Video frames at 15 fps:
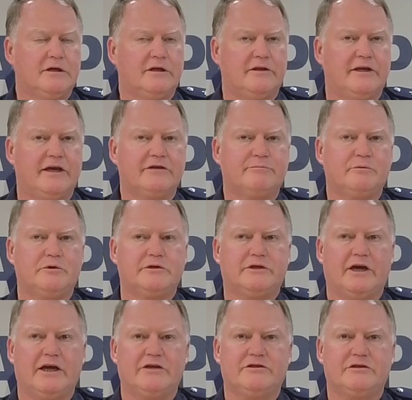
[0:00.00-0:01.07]
The
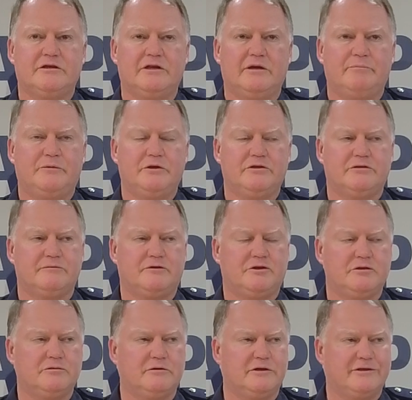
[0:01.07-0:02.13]
exploitation and the abuse of
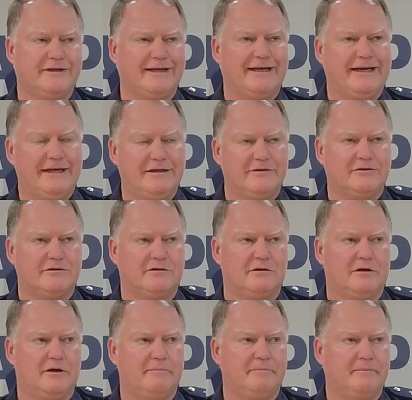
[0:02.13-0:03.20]
children is a heinous
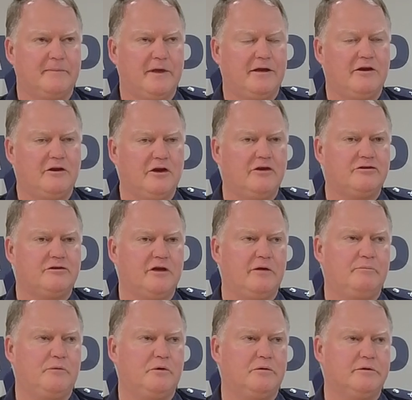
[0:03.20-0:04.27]
crime and it knows no
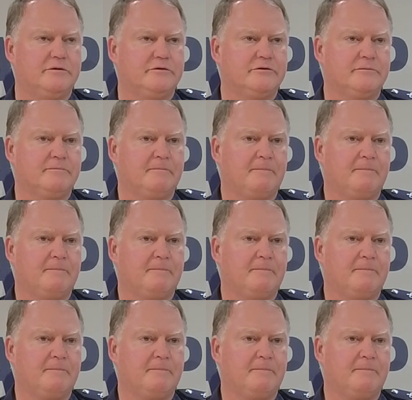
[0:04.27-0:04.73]
borders.